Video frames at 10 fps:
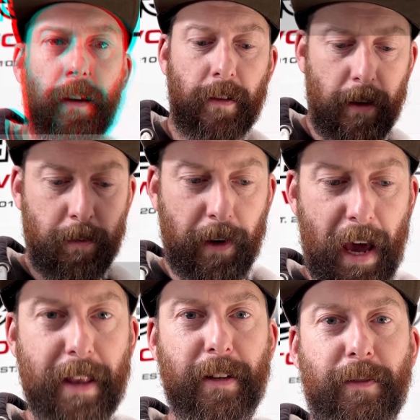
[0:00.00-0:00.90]
So I just want to
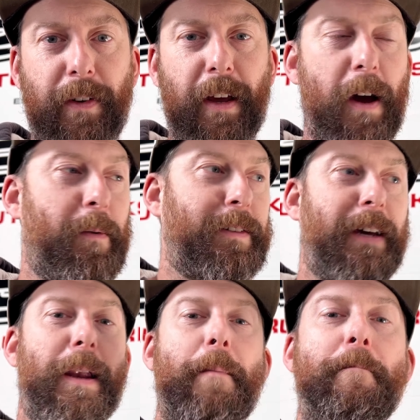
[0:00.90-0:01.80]
end this video by
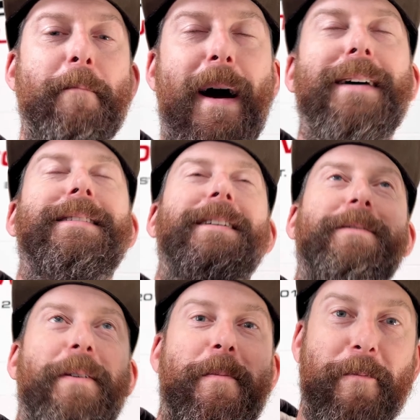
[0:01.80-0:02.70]
saying a massive
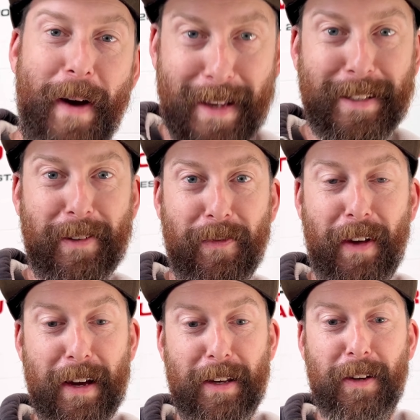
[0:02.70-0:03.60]

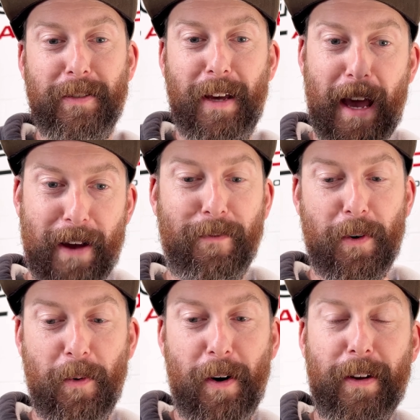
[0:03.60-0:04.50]
thank you to
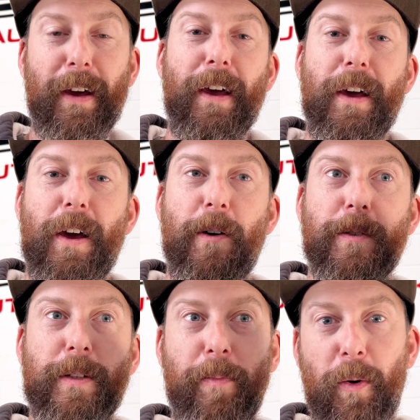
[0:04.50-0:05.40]
everyone who
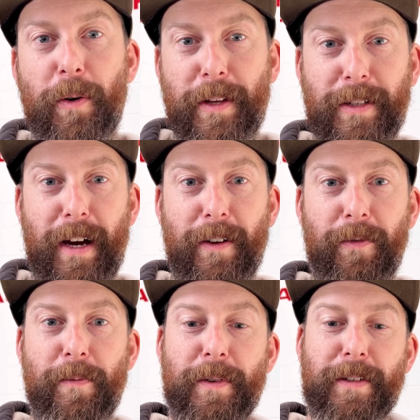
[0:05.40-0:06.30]
has supported the channel
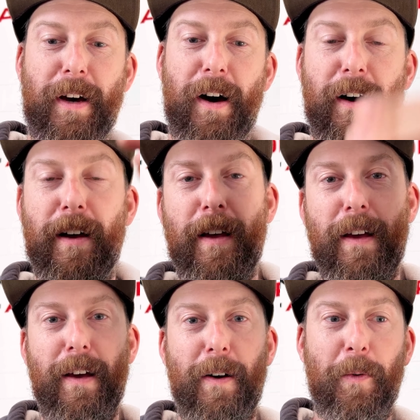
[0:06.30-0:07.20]
from the start.
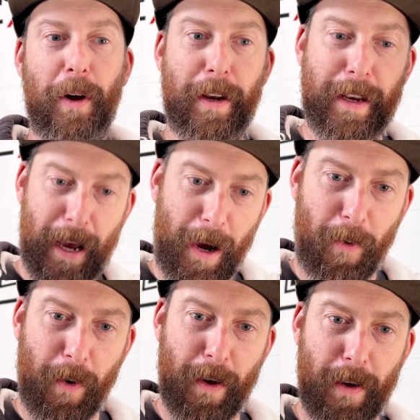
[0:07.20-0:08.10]
We are
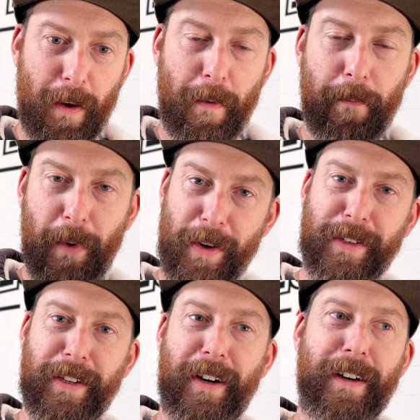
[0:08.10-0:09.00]
now
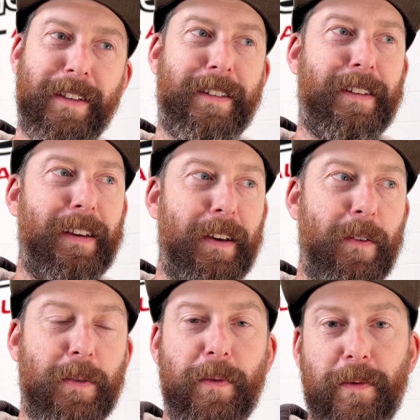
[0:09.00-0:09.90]
monetized,
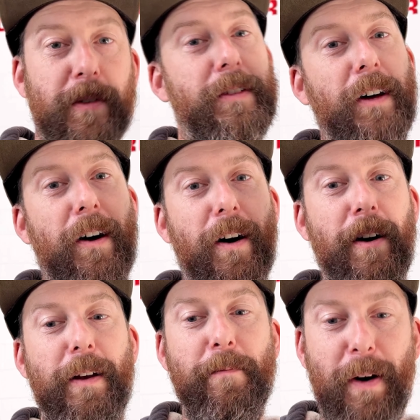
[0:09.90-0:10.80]
which means we can start
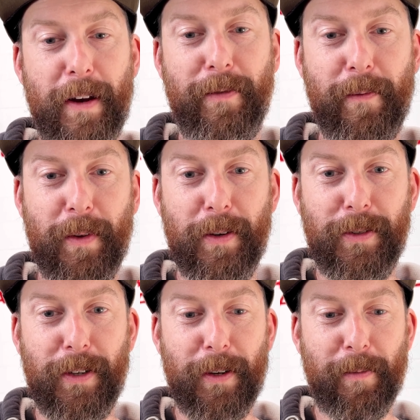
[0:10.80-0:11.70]
earning money from
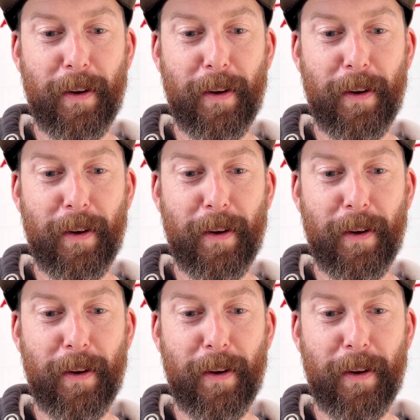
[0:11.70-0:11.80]
YouTube.